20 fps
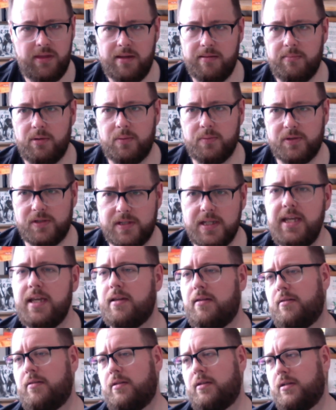But we'll
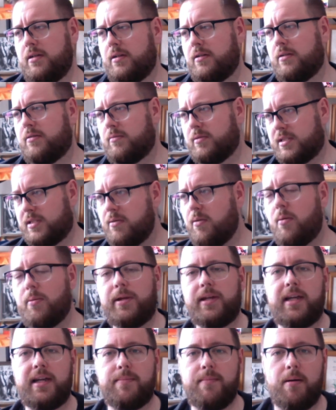see. We'll see what
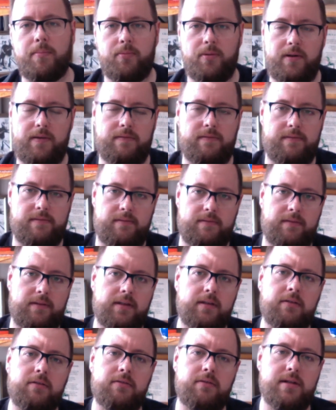we can come up with
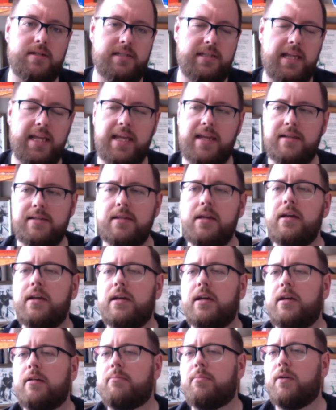in Chris Land.
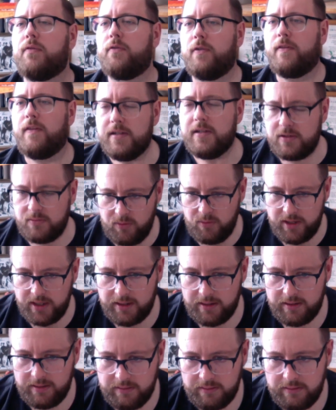But for this
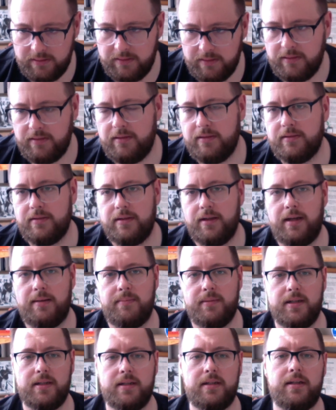week,
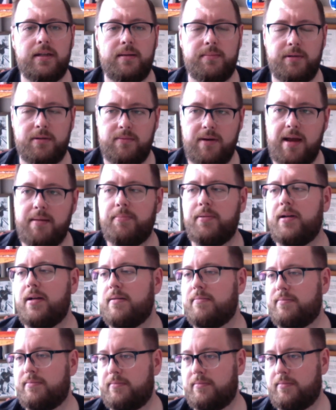I'm gonna wrap it
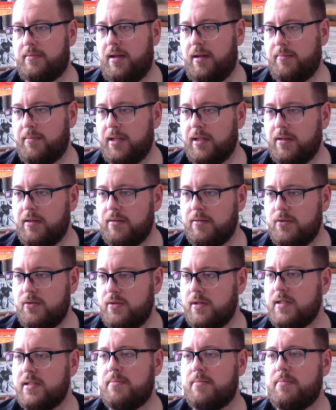up. I'm gonna go
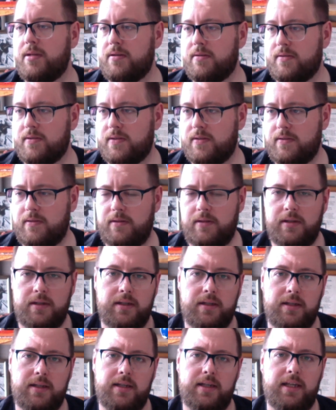drink some beers
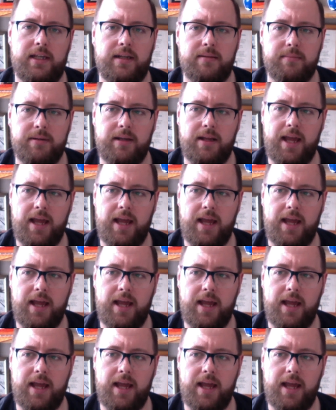and I'm gonna